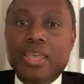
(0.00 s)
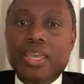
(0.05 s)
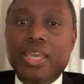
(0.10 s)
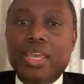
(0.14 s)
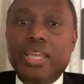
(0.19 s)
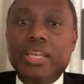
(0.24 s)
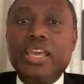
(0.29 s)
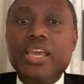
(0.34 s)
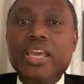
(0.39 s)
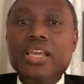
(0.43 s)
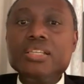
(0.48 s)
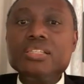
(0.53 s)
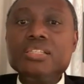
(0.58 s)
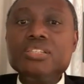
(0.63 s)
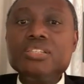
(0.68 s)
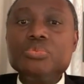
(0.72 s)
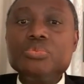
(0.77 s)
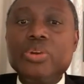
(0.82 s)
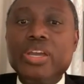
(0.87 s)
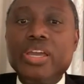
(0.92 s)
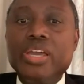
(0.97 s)
In
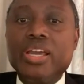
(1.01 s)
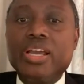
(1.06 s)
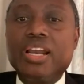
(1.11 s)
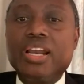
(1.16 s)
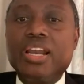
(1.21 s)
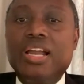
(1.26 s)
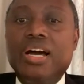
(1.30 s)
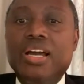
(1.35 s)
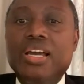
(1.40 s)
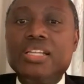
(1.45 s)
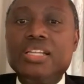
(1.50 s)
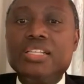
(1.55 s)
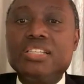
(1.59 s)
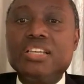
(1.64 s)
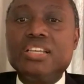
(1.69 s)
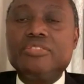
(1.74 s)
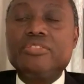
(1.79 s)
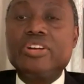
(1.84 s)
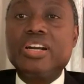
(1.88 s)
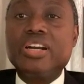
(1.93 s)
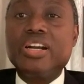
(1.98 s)
cases where clients
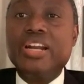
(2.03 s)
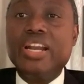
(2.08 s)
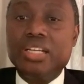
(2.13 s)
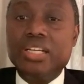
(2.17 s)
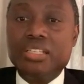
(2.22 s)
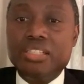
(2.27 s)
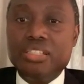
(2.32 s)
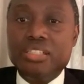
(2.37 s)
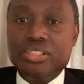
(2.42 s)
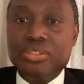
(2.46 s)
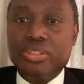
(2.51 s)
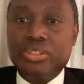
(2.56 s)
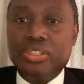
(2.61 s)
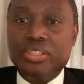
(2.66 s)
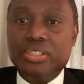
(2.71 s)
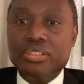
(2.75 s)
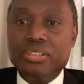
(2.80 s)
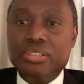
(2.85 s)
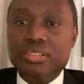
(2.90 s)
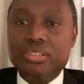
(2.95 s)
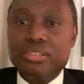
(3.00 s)
have credit
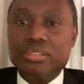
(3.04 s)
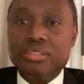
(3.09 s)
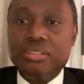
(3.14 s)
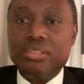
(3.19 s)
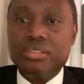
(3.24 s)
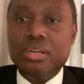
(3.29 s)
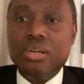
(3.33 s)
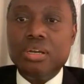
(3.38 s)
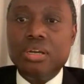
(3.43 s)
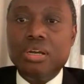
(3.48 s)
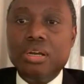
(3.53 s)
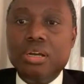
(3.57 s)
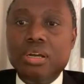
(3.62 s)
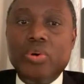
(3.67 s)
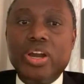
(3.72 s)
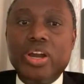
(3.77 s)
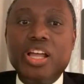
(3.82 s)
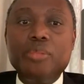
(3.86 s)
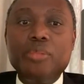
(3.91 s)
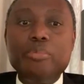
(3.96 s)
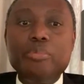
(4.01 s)
insurance,
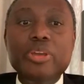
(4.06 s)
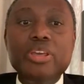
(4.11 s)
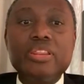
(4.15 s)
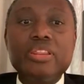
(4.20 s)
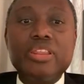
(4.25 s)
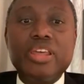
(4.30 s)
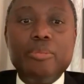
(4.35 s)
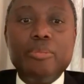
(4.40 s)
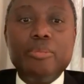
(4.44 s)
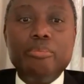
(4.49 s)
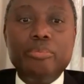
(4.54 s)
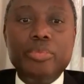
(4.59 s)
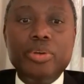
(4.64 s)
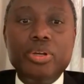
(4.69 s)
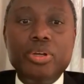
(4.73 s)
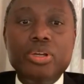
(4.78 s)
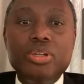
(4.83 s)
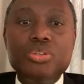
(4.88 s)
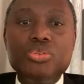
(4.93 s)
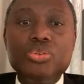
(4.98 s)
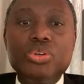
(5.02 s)
we're helping them
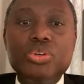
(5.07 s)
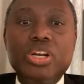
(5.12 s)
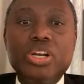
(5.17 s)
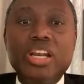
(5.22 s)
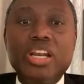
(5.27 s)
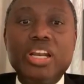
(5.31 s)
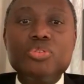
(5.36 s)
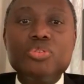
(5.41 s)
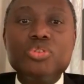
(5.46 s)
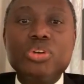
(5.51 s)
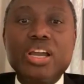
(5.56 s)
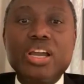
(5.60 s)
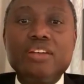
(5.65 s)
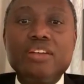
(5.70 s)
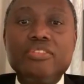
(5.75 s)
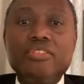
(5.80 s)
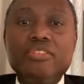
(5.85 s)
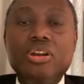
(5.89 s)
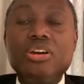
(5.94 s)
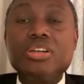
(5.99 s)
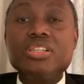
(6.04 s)
to claim to
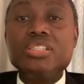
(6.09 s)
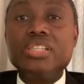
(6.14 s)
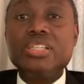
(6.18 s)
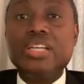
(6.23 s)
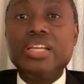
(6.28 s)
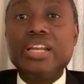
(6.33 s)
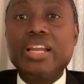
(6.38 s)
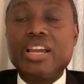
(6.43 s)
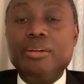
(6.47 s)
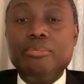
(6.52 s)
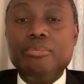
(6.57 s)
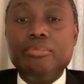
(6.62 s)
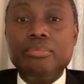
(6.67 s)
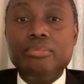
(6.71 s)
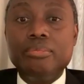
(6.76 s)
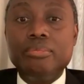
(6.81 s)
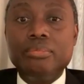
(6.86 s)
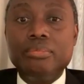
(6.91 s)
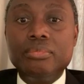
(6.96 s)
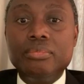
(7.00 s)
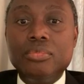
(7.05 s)
cover lost income
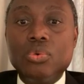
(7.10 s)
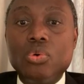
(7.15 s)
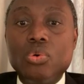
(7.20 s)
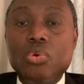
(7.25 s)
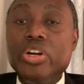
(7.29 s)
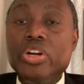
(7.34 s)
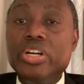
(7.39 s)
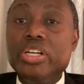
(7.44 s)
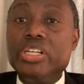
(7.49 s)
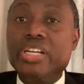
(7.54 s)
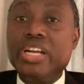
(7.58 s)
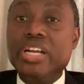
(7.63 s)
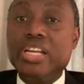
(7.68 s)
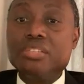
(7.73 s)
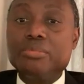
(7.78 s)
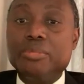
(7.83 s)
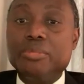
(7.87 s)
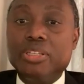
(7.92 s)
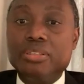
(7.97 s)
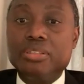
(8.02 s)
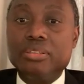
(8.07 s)
or
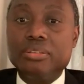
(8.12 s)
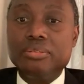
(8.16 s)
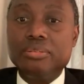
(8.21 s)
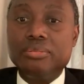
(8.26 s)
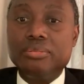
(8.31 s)
retrenchment.